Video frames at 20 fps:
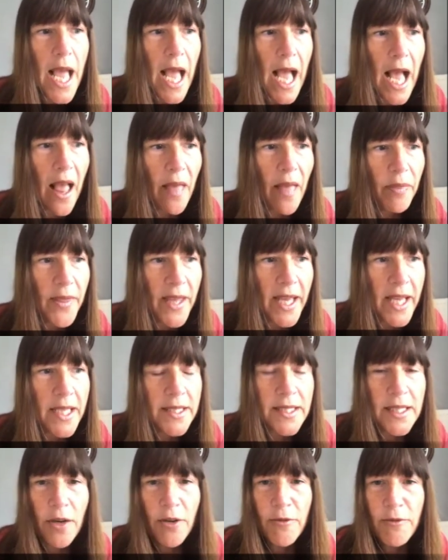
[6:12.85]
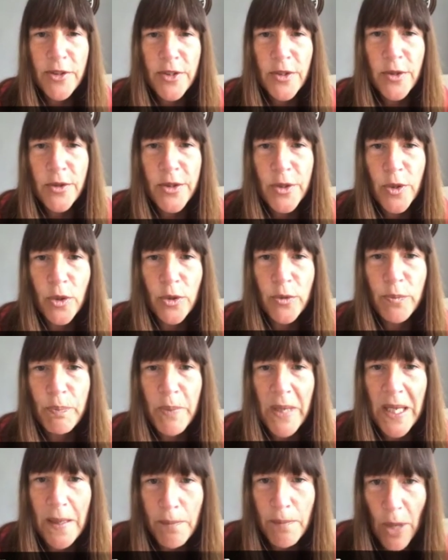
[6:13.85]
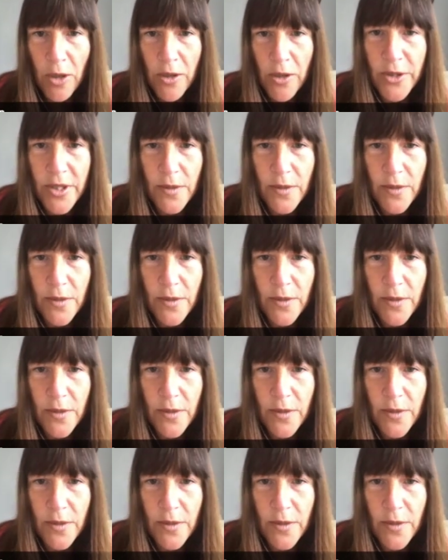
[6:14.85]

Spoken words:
And there's a resource called Bebot,